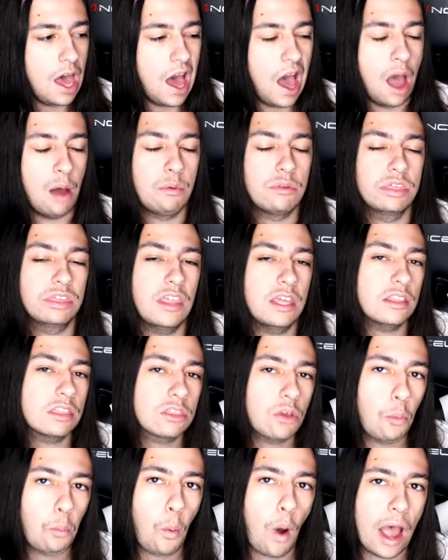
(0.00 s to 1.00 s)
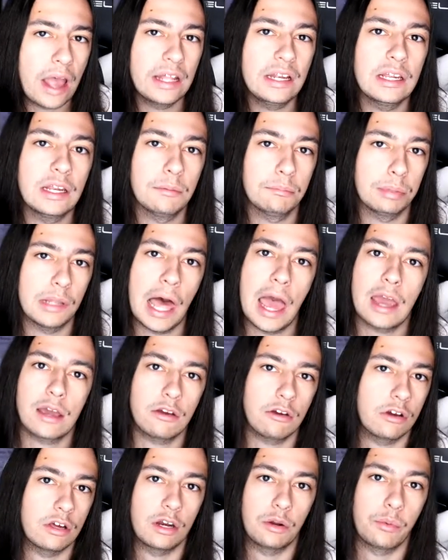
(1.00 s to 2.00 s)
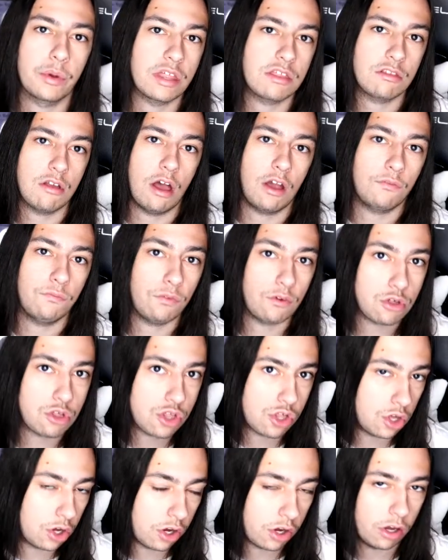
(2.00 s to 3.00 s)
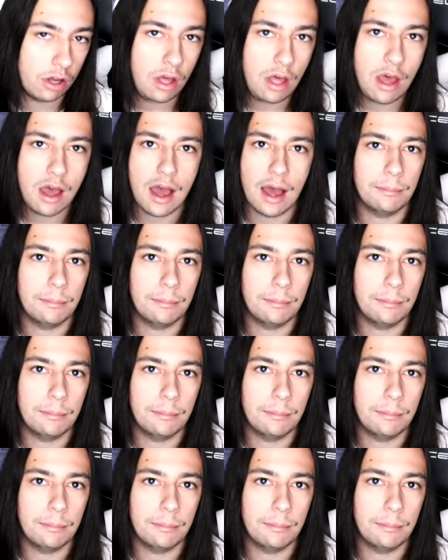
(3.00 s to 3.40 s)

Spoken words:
I would think the white and black are going to restock for sure.